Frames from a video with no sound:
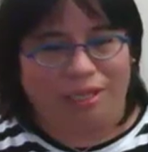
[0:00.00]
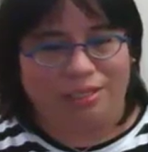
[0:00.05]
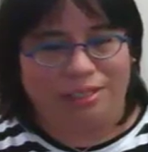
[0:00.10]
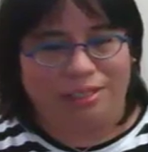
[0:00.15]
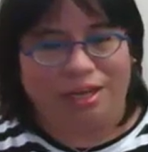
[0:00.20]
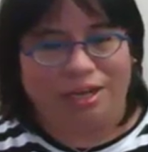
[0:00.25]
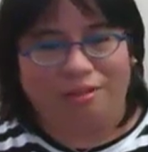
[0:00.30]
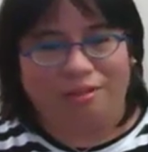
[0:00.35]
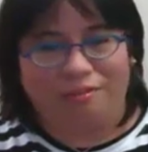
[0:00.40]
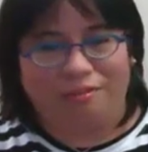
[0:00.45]
look at
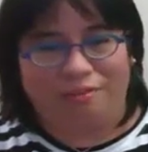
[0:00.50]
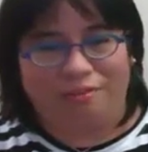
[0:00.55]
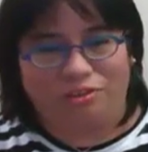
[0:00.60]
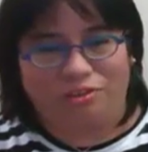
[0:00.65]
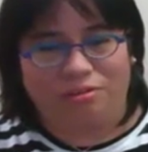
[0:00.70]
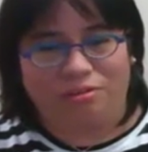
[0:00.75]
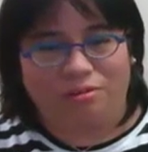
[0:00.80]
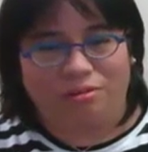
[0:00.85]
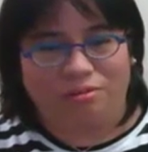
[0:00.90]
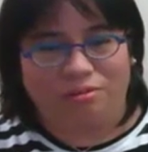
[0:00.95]

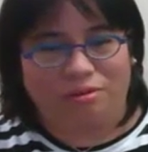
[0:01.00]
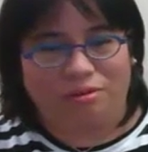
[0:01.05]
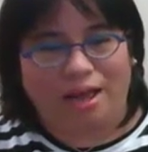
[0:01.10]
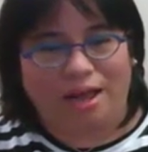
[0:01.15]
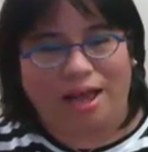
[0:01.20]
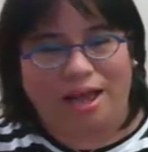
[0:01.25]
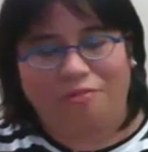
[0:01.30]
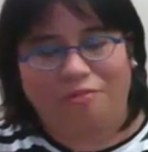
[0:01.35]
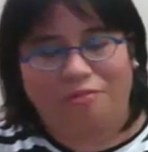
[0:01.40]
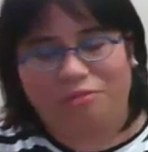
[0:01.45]
television
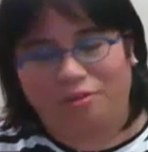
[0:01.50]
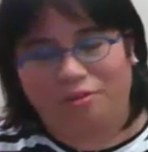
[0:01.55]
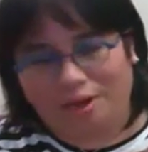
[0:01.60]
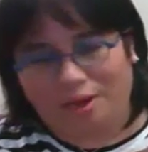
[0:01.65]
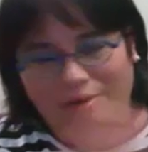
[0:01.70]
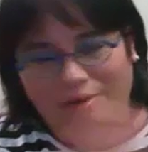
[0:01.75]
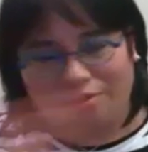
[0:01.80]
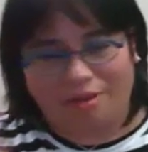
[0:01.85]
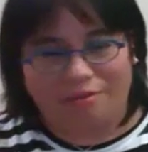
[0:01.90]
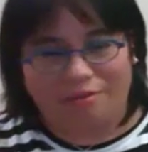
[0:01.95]
after
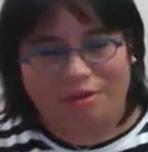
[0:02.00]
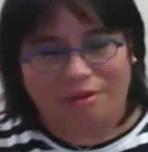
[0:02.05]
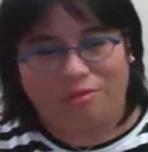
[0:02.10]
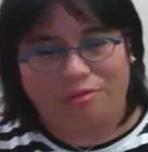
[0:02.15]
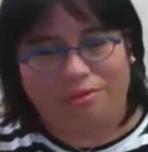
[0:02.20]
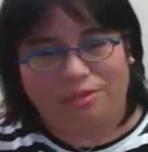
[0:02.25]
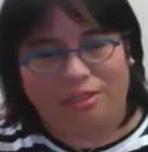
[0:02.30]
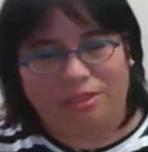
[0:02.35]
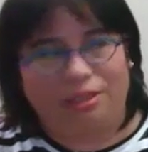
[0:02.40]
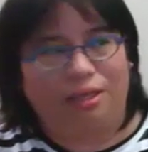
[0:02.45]
9/11,
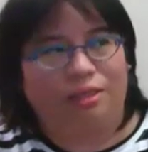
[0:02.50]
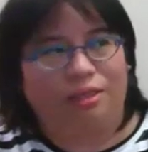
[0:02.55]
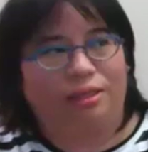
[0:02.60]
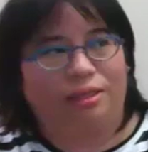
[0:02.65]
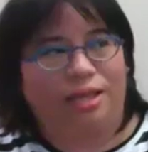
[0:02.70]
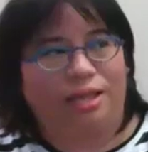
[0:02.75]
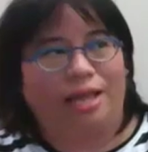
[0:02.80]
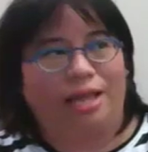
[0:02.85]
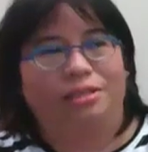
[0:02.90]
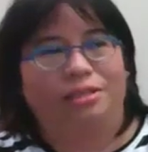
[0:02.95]
you see like
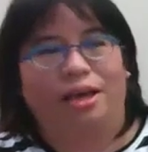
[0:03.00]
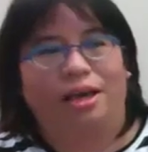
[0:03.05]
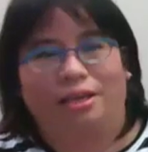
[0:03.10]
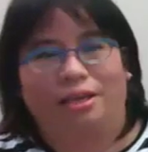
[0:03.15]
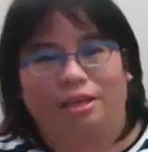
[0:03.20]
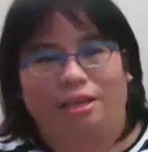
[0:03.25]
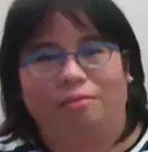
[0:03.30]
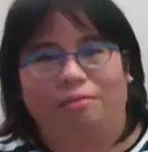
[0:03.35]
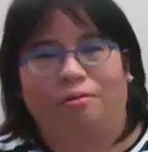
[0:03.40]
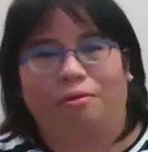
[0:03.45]
the
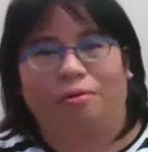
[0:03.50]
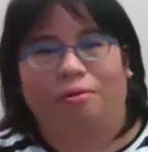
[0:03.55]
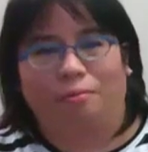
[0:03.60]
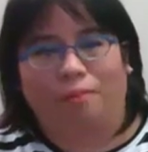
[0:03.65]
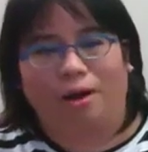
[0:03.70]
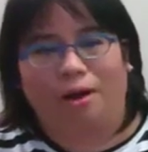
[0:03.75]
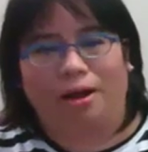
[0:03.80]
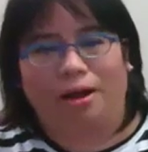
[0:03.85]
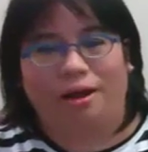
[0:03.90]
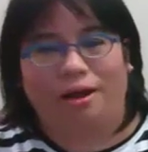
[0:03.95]
anti-hero
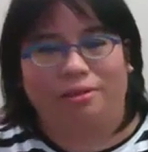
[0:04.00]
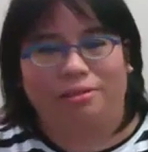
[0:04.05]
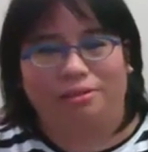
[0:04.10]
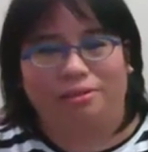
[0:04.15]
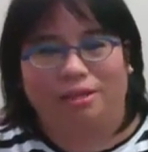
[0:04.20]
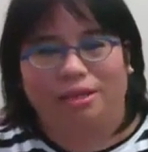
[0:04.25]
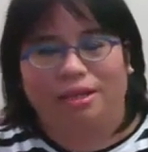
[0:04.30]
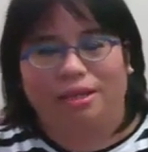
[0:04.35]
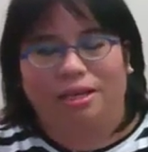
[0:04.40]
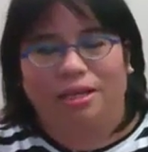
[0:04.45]

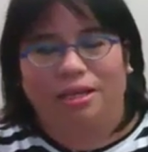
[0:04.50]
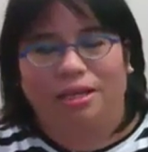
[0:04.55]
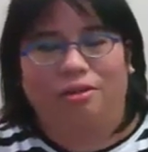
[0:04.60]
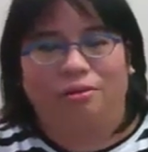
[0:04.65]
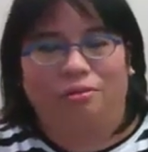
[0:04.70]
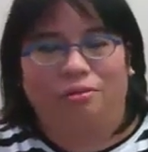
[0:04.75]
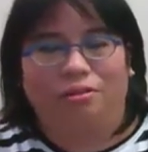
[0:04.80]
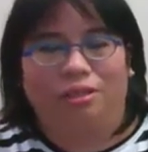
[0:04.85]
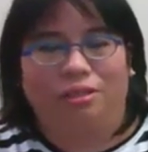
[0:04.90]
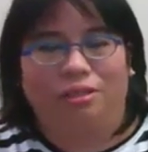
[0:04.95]
rise,
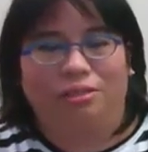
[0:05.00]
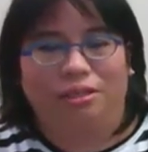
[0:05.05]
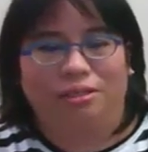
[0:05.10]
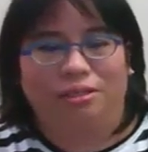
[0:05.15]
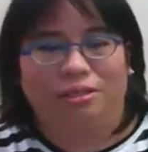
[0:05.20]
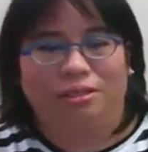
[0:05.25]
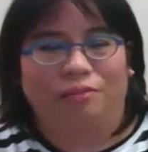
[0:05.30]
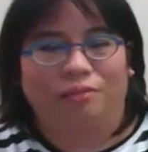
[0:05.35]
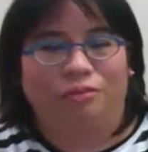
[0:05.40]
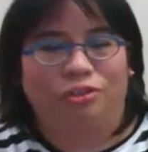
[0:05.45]
things
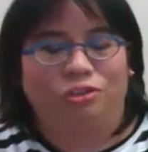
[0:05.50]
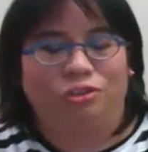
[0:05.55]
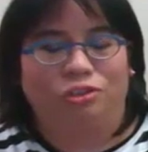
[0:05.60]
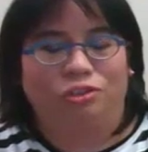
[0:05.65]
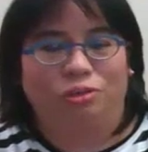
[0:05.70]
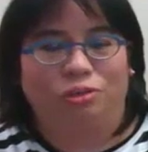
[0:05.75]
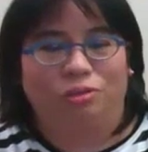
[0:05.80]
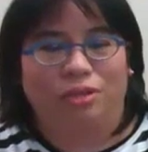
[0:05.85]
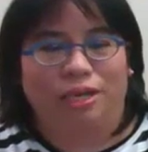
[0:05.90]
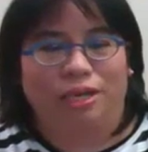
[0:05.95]
like television
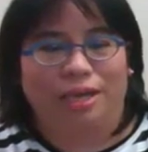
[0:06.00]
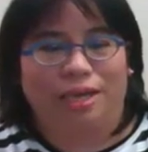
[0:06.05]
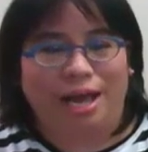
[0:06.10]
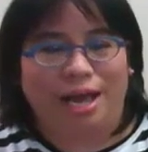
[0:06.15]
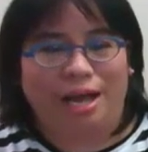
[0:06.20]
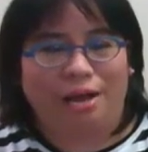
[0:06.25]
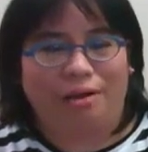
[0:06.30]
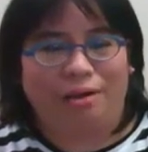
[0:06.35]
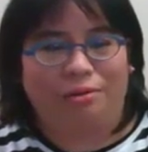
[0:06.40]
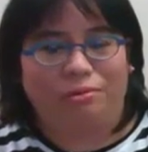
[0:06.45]
shows like
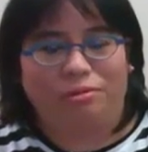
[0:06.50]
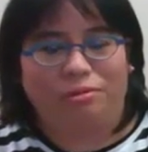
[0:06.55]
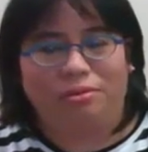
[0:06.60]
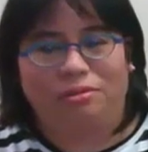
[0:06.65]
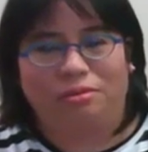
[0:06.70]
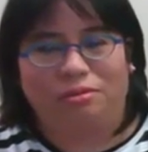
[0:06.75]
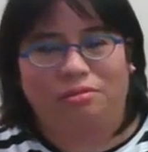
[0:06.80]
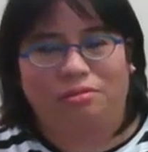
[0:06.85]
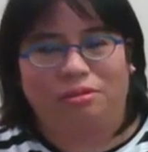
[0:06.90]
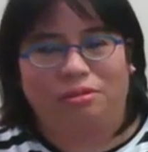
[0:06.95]

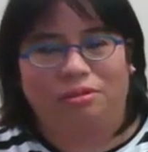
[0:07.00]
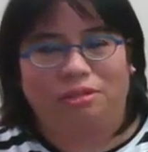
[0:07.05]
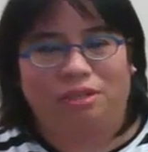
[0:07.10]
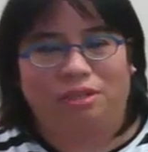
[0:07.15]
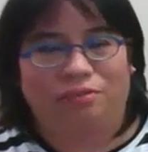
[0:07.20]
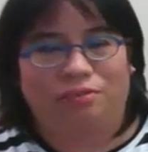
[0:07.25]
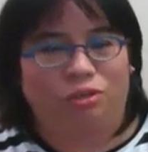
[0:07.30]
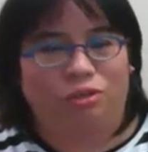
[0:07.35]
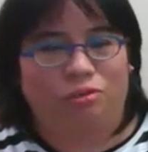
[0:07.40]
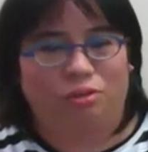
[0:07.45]
House,
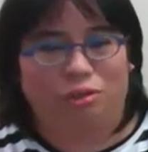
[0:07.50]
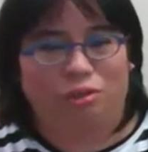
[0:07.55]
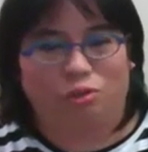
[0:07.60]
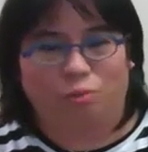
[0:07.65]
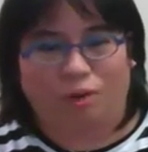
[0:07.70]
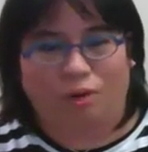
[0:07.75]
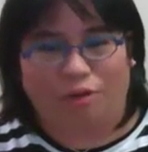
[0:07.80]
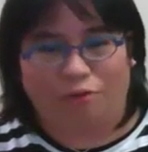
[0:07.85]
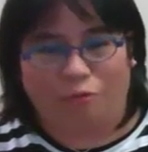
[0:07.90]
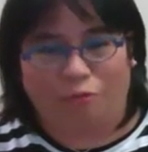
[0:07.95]
TV shows like
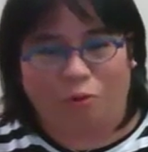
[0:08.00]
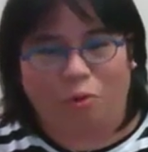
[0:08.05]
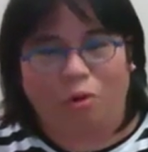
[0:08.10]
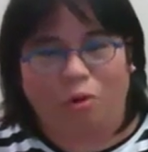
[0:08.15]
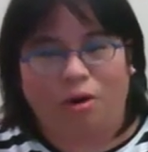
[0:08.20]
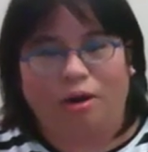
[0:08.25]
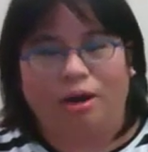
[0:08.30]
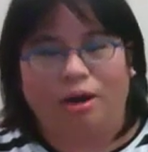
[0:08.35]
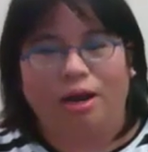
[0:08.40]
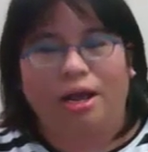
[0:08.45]

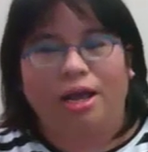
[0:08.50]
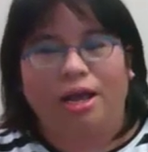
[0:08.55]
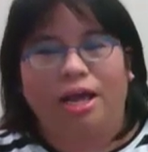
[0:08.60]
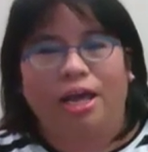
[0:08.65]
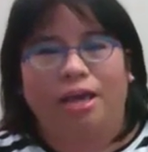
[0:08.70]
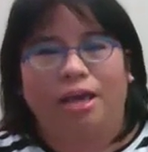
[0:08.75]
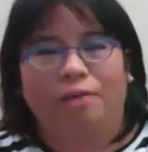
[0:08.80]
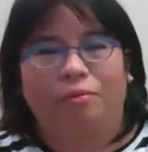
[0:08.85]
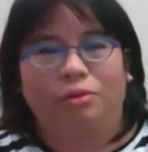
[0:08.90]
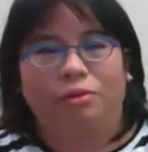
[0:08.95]
24.
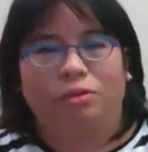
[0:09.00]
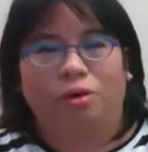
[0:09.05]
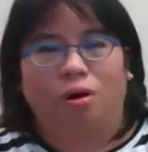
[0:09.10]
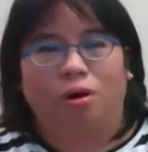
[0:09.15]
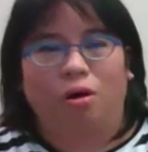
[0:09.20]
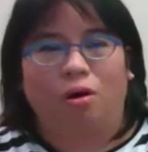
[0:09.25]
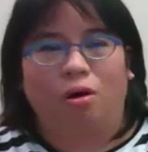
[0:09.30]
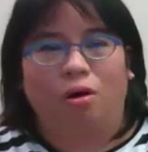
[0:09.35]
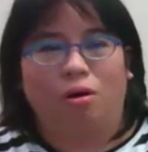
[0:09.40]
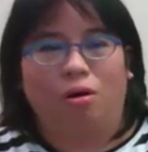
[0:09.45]
It
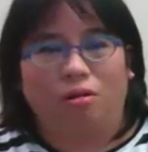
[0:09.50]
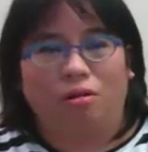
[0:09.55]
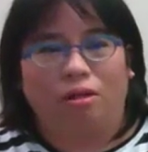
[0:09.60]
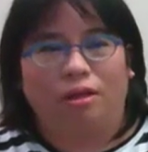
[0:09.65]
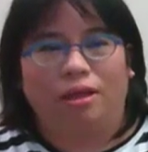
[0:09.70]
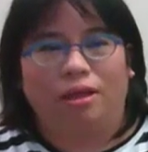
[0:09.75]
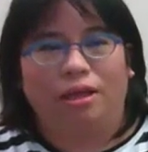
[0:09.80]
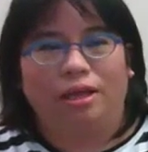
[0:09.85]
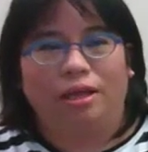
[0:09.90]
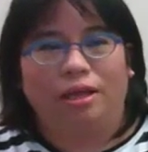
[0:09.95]

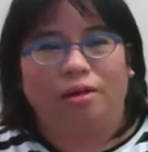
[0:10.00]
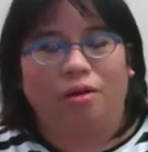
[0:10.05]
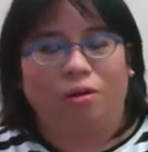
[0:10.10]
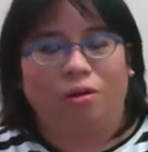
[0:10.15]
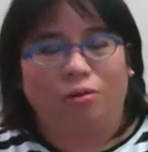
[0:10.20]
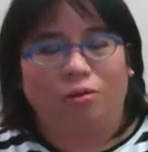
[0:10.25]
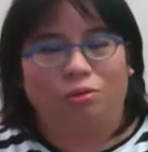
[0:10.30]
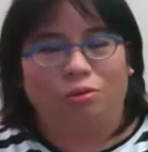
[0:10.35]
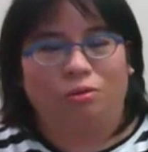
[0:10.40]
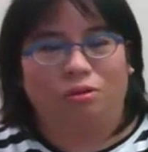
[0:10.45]

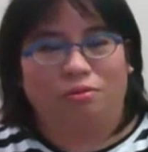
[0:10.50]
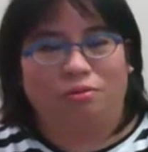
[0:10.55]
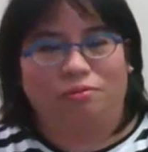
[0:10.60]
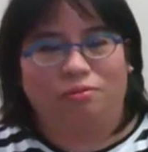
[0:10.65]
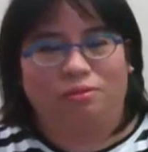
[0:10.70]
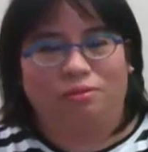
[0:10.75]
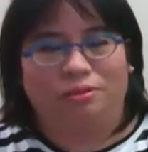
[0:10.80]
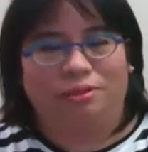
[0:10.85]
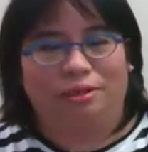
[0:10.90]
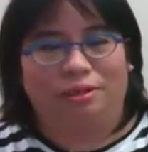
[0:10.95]
all sort
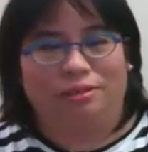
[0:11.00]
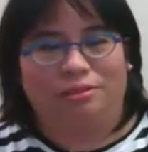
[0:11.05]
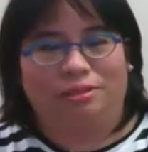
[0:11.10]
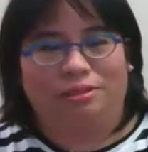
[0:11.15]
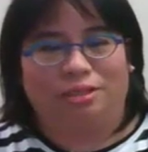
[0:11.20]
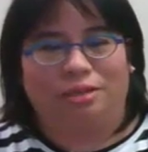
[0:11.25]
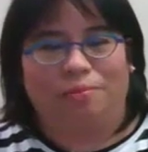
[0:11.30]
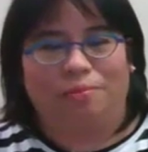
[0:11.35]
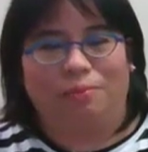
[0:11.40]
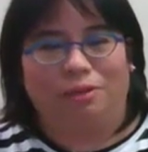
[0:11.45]
of dug
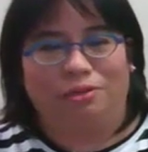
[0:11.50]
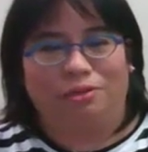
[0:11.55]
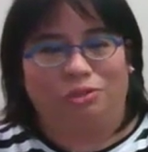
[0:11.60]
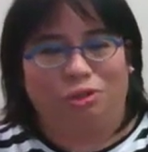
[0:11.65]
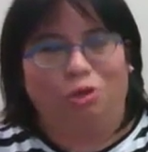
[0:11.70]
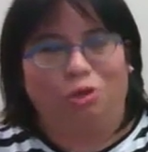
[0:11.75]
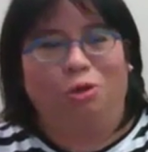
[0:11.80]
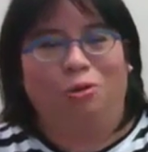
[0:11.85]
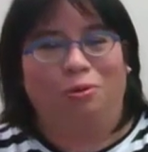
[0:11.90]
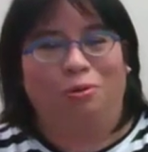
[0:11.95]
deep
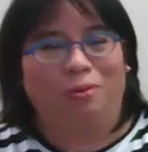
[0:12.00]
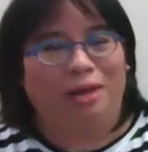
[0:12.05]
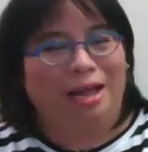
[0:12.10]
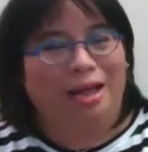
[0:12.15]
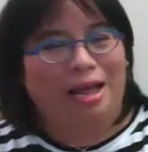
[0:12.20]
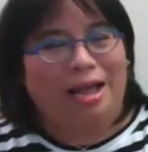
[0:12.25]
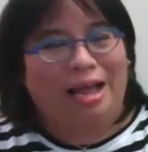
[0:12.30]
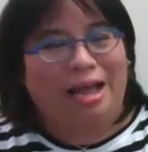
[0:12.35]
into